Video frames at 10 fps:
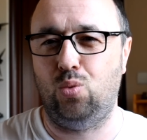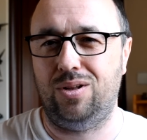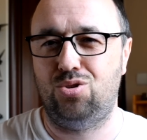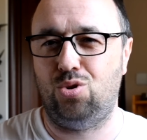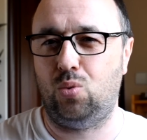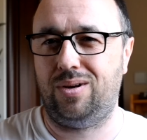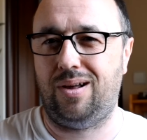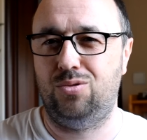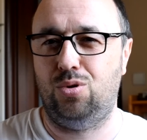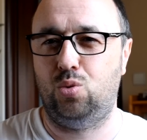One-Shot
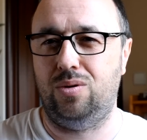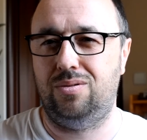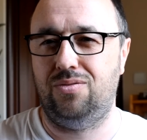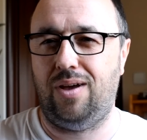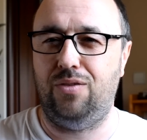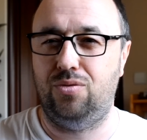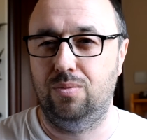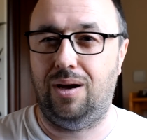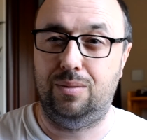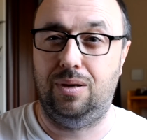125, you
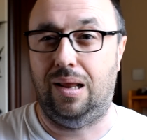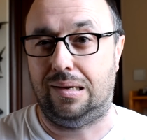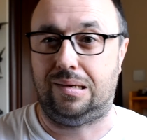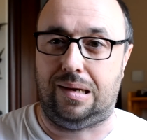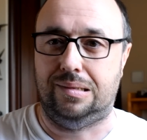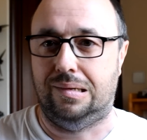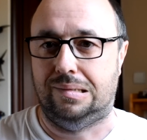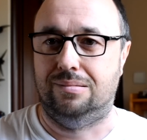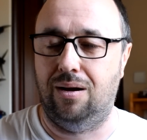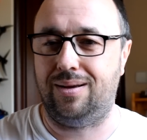might be like kinda oh,